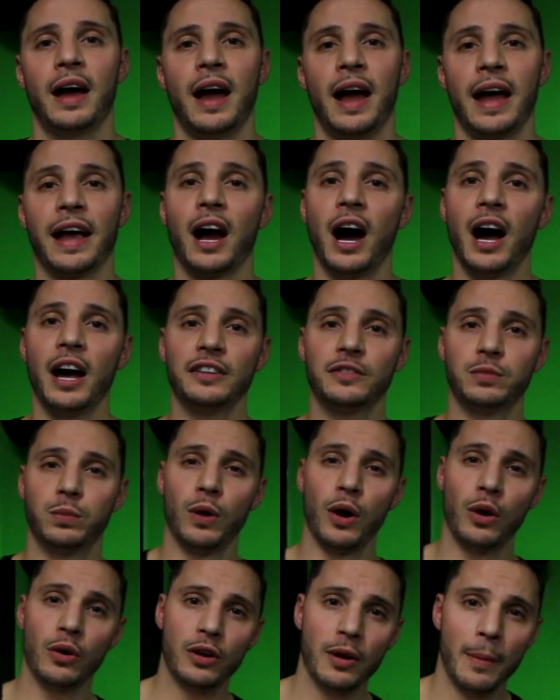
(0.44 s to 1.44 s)
Hey guys,
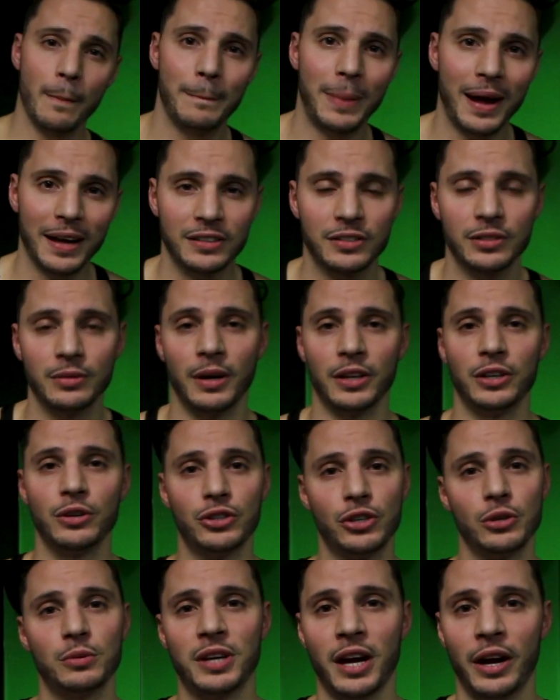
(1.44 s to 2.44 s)
welcome back to my
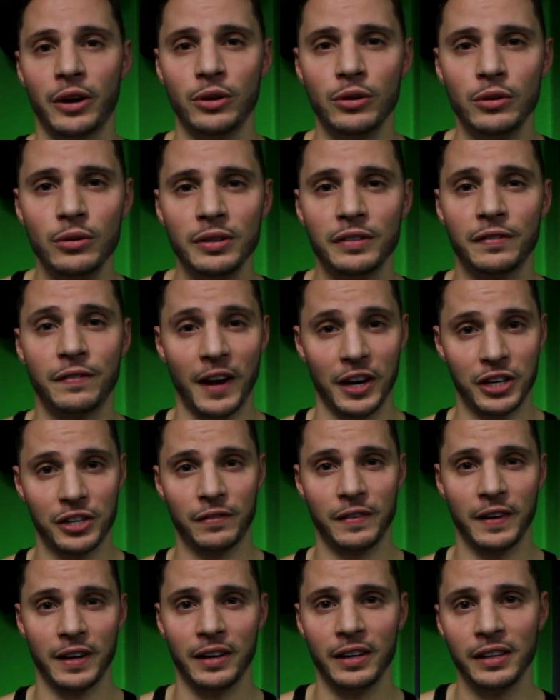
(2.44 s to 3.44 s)
YouTube channel,
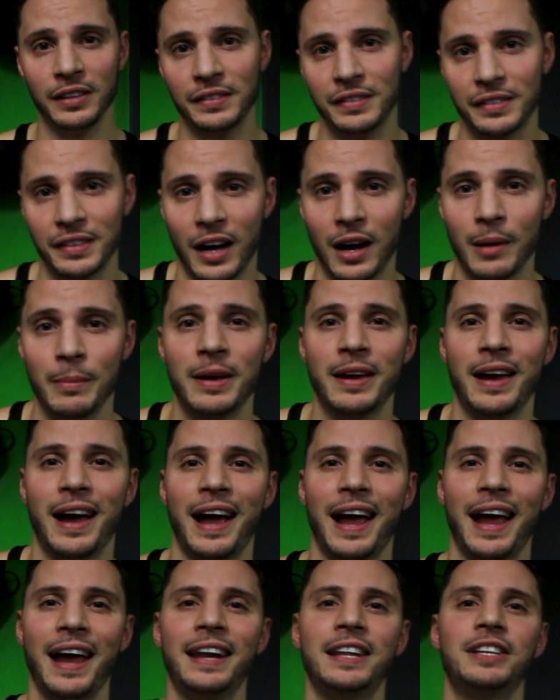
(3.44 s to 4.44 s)
Flash Fitness. I'm here
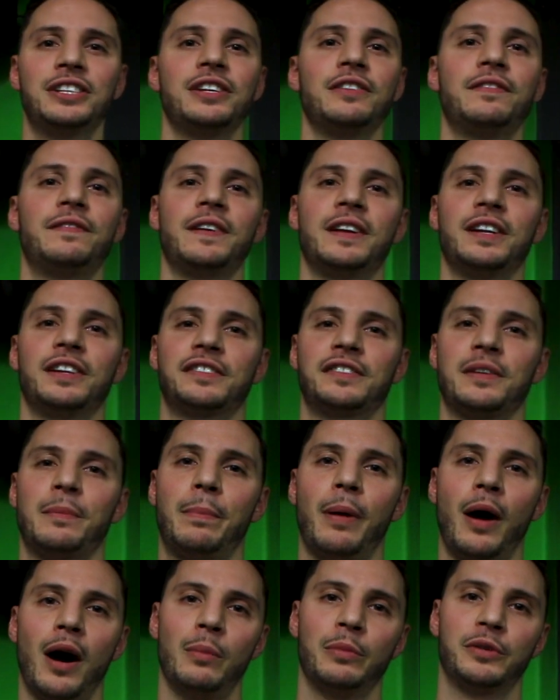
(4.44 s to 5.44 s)
at Energy Fitness in
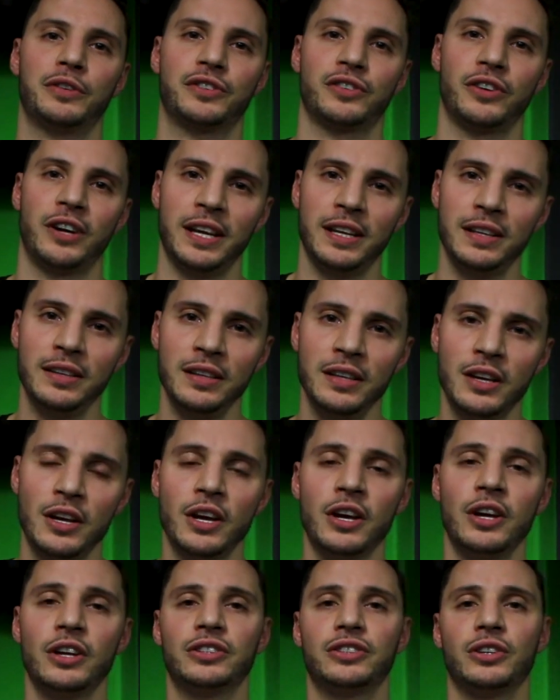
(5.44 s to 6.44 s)
Palmer's Green
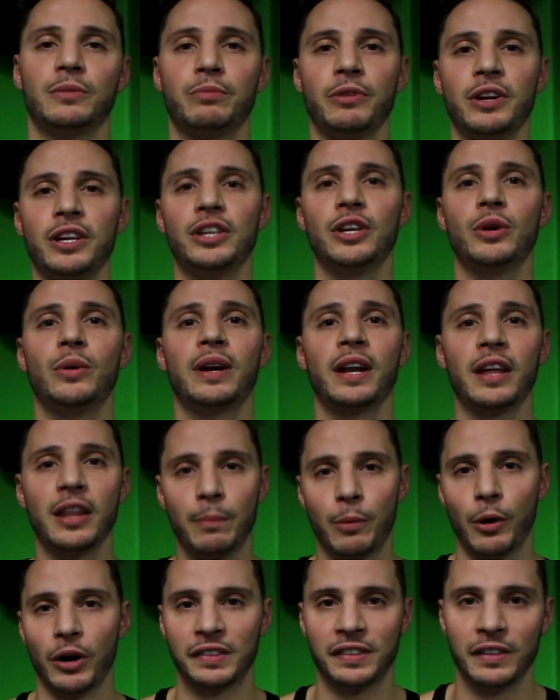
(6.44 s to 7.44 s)
to bring you
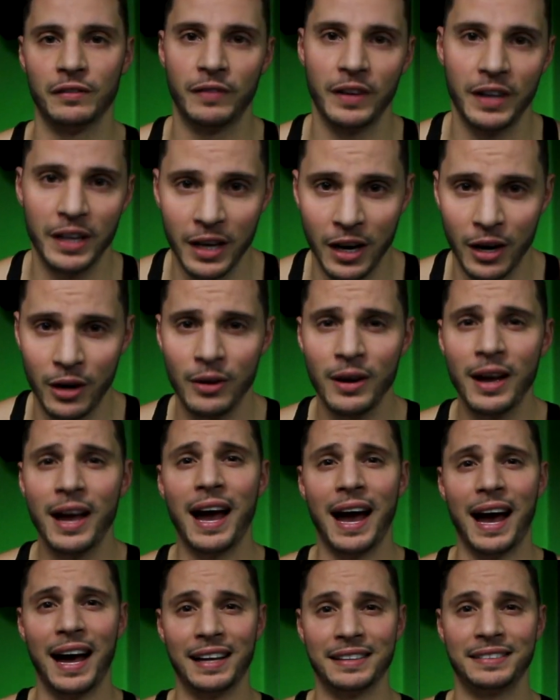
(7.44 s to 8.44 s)
another boxing
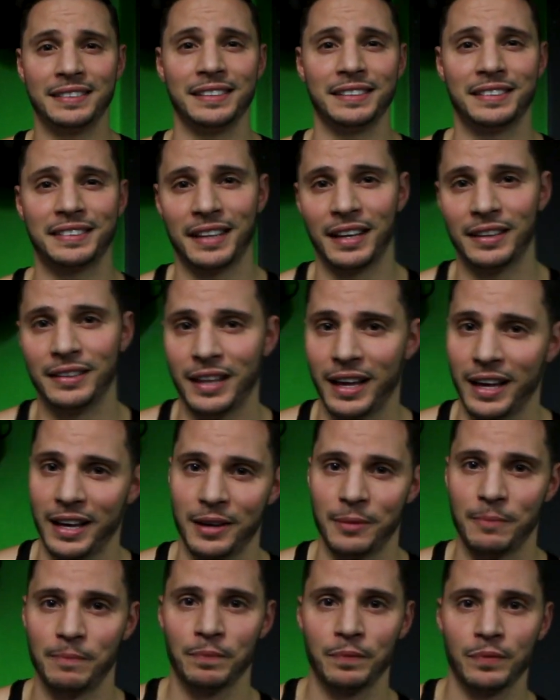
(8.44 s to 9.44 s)
video as it's
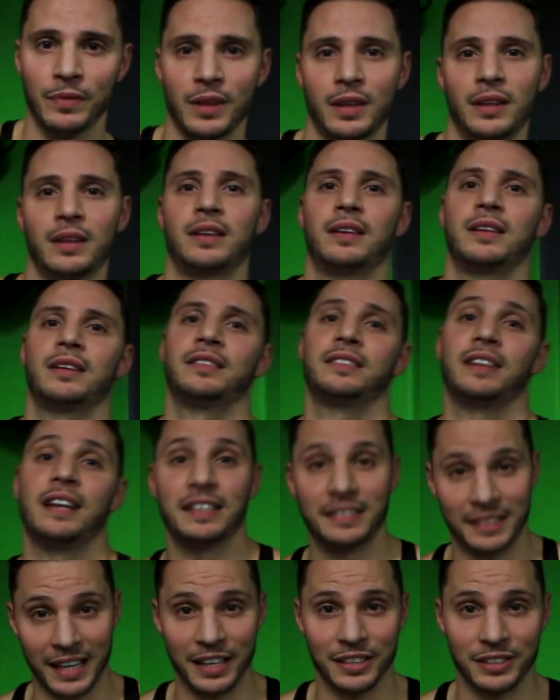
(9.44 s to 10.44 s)
Sunday. So
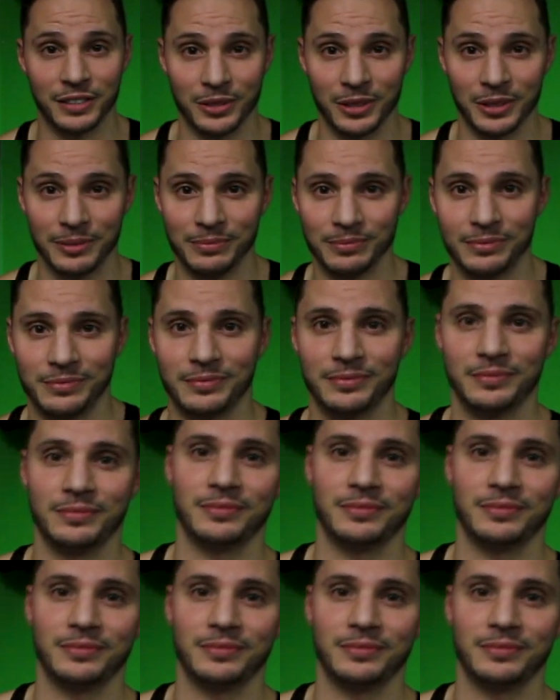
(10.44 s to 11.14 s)
let's get into it.